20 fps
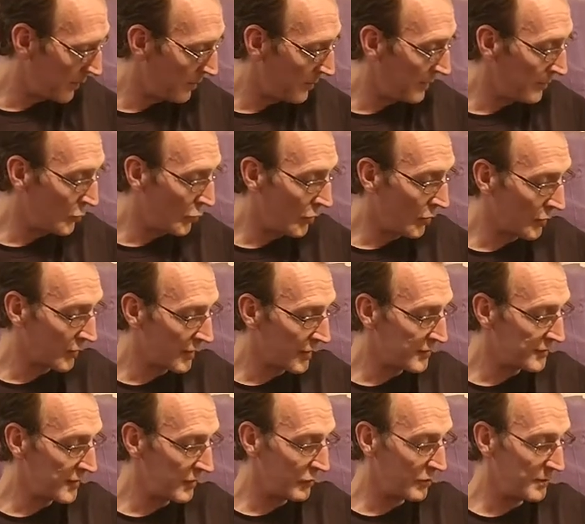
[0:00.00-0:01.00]
If I'd been more
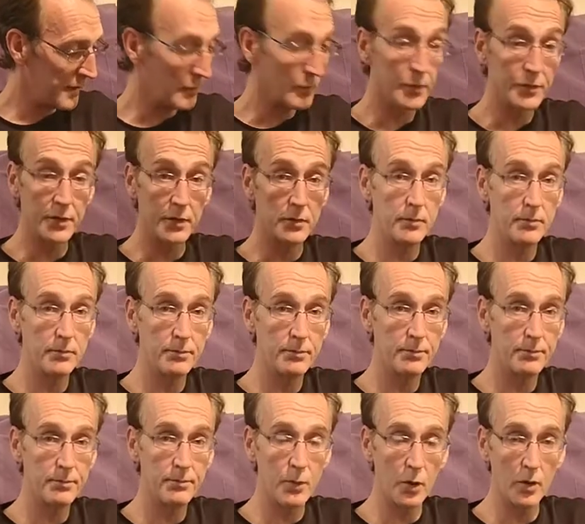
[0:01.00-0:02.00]
organised, I would be able to
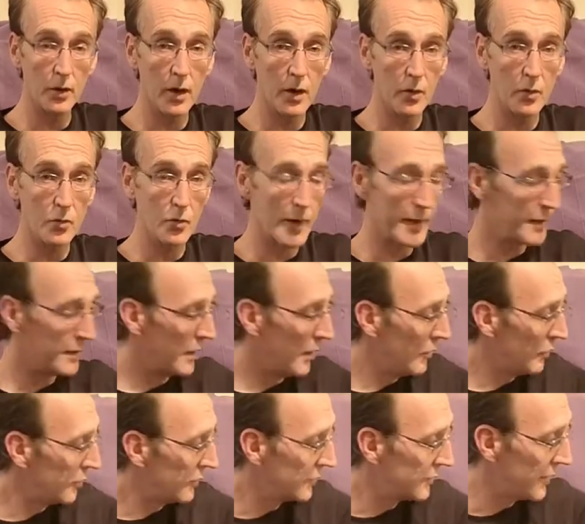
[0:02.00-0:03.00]
pull it out right
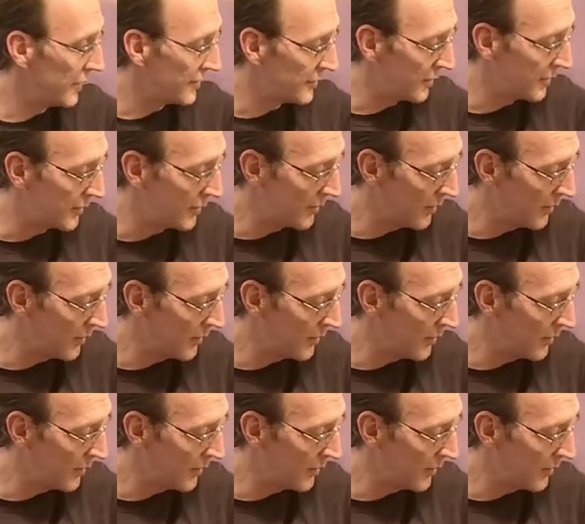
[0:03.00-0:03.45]
now because it is in